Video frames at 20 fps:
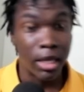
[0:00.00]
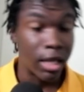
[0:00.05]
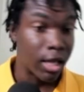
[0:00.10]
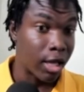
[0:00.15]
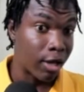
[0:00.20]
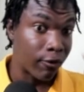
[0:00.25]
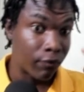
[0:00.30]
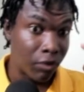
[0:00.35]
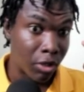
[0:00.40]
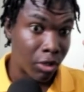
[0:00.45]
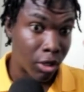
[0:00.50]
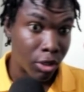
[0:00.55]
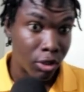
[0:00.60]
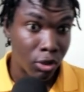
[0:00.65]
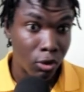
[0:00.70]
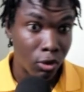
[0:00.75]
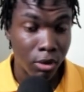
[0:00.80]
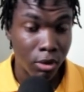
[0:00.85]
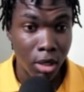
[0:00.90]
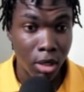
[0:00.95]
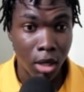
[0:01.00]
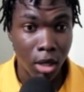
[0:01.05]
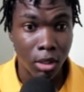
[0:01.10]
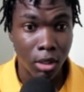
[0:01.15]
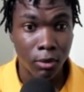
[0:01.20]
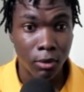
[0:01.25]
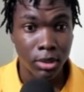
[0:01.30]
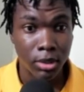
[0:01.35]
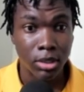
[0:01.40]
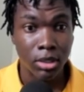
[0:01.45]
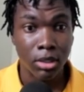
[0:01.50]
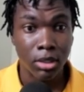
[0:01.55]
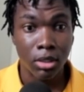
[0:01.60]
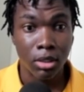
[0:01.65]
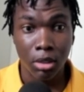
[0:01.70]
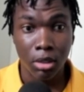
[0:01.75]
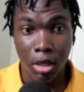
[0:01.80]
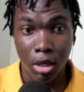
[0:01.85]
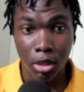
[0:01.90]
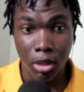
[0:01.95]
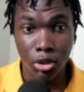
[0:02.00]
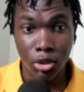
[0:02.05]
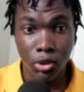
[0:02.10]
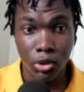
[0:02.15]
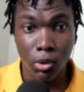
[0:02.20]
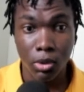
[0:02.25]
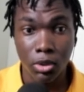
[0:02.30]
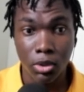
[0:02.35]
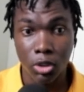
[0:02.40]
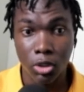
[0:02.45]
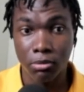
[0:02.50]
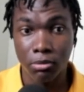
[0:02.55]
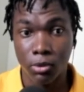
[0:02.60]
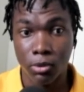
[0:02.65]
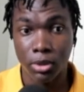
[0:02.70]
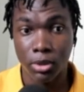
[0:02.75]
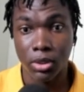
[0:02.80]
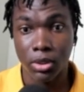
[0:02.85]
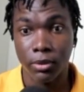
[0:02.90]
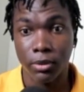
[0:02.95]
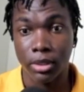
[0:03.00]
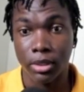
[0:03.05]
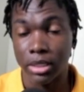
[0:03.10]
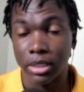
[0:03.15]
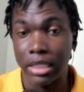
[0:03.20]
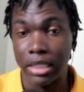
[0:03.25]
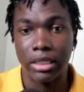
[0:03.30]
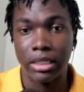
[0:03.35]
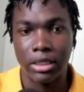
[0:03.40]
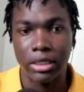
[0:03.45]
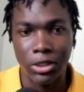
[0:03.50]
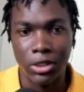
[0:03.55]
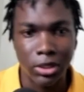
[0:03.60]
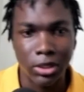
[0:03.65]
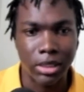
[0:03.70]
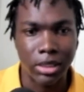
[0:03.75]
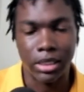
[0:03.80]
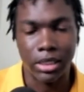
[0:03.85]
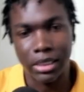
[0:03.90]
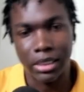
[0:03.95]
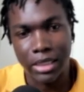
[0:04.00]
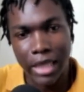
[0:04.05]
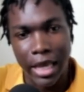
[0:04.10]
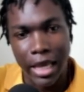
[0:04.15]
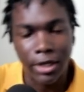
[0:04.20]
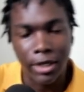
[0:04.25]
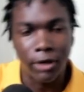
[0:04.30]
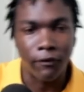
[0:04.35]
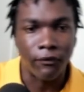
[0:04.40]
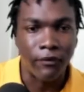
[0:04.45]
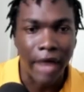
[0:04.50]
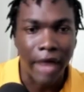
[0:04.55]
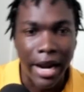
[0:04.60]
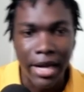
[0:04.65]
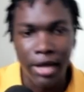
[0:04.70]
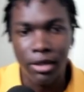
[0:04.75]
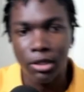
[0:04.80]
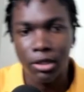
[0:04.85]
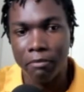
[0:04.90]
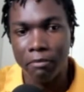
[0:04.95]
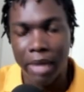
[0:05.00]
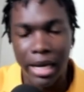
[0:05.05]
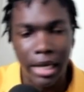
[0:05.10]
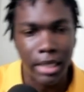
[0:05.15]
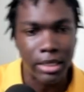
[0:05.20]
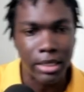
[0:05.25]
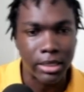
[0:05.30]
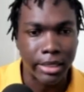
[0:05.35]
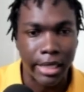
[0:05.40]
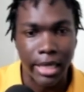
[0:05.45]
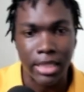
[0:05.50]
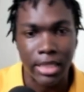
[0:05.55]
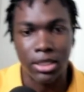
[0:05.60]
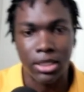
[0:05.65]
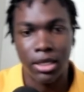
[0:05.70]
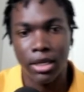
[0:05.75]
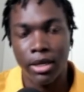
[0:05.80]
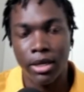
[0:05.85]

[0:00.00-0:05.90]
If there are no knockouts, control some more squares. It's like you're finding the balance, guys.